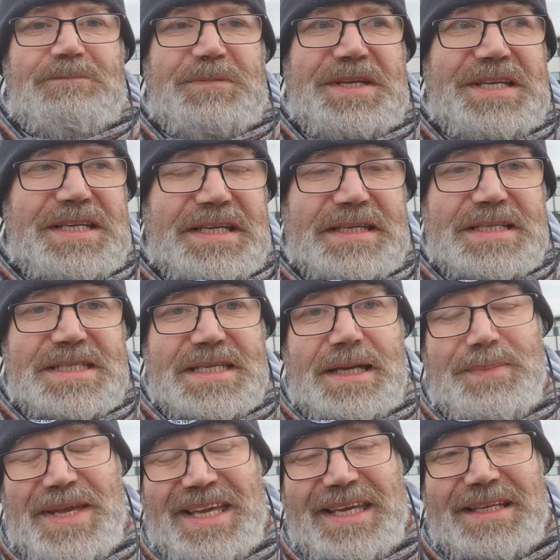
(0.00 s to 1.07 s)
he did it. Sam
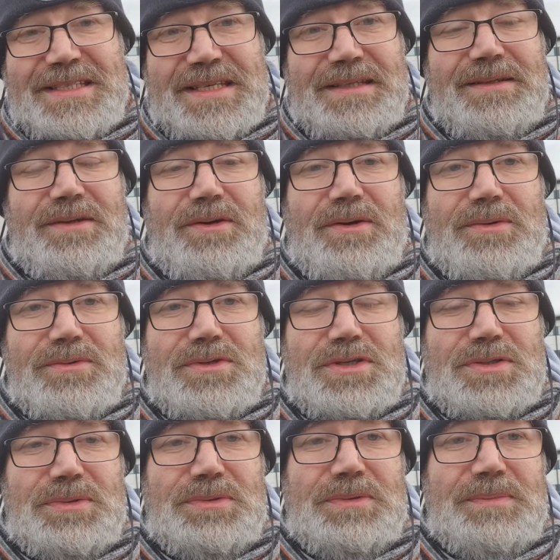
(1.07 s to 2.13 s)
Eggington
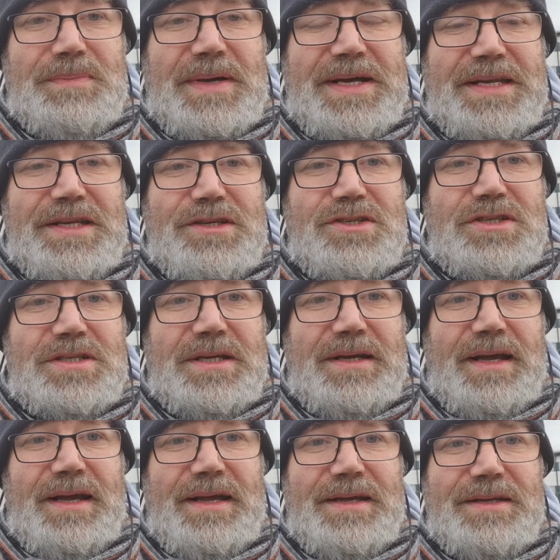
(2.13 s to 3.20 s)
also managed
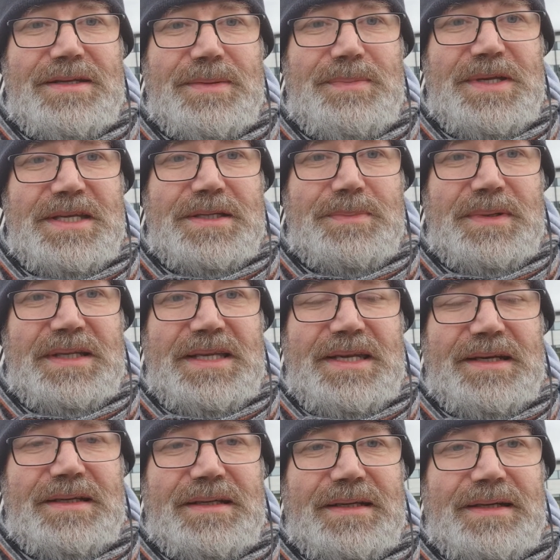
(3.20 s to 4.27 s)
to beat
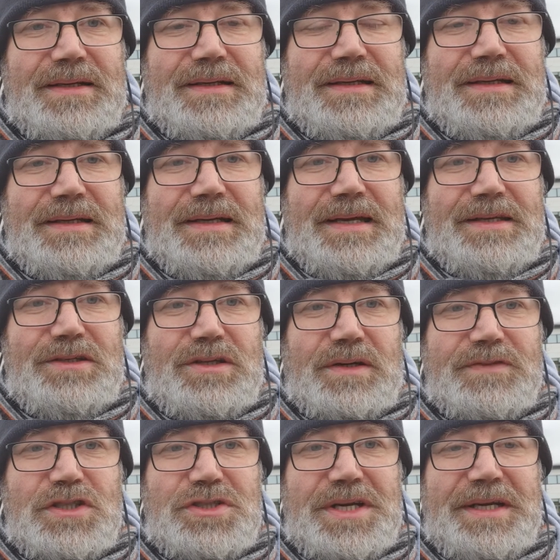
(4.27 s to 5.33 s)
Molina in
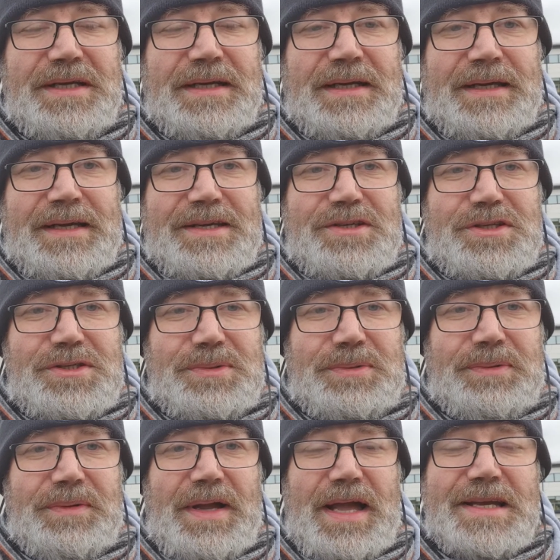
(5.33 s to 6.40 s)
Coventry,
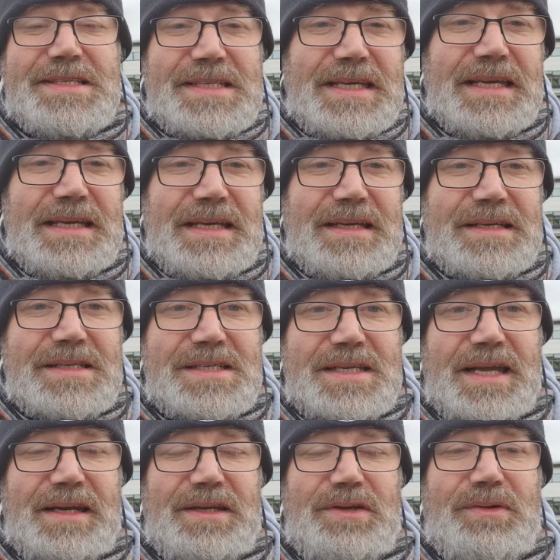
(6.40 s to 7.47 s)
so his career is
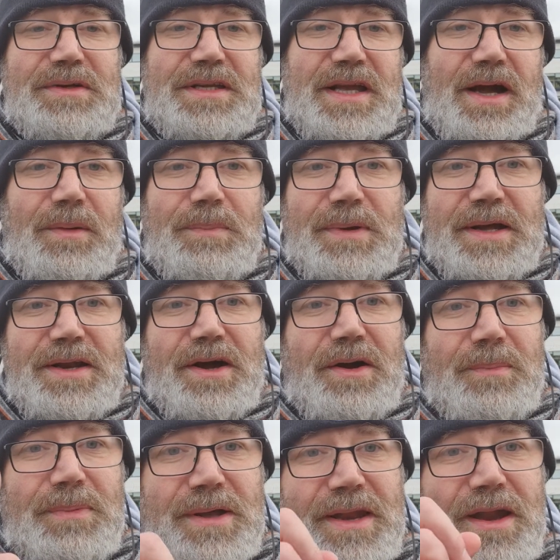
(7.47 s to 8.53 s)
certainly on the up and
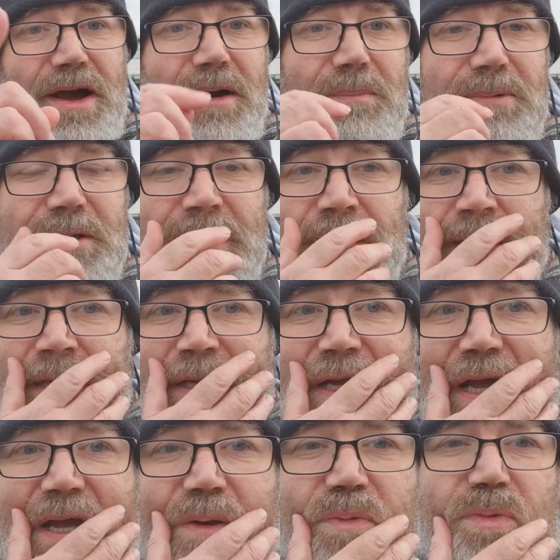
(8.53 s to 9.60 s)
up and up,
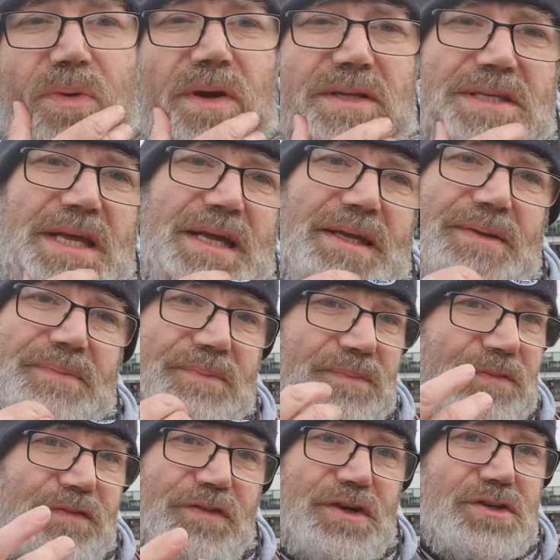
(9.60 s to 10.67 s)
and what a
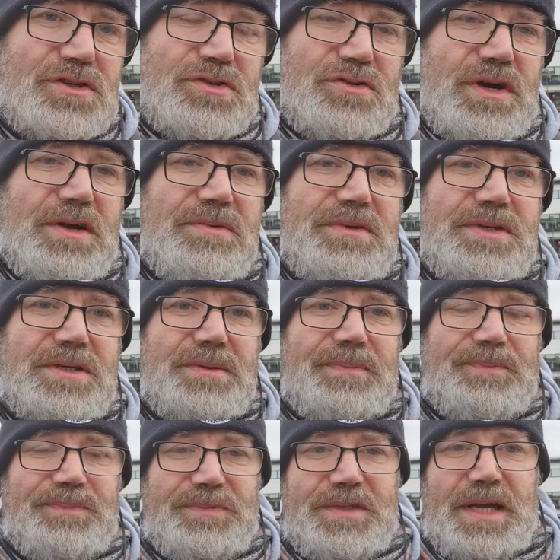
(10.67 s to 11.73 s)
first round
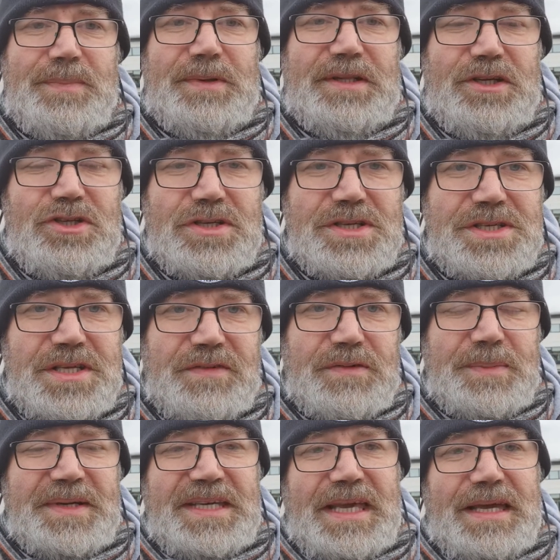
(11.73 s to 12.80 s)
demolition
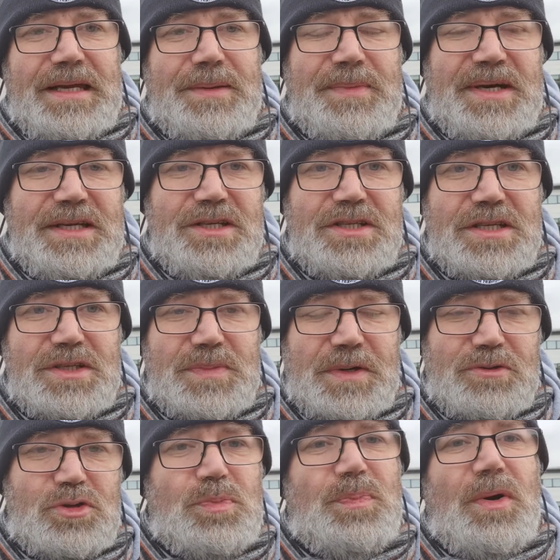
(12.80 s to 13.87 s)
Stephen McKenna managed as well.
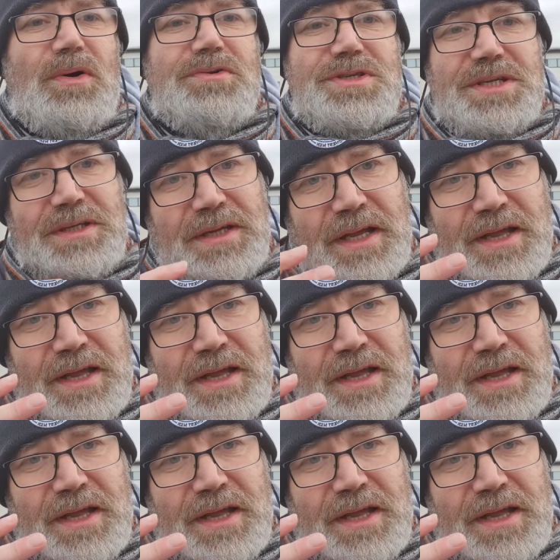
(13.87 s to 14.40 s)
So boxing,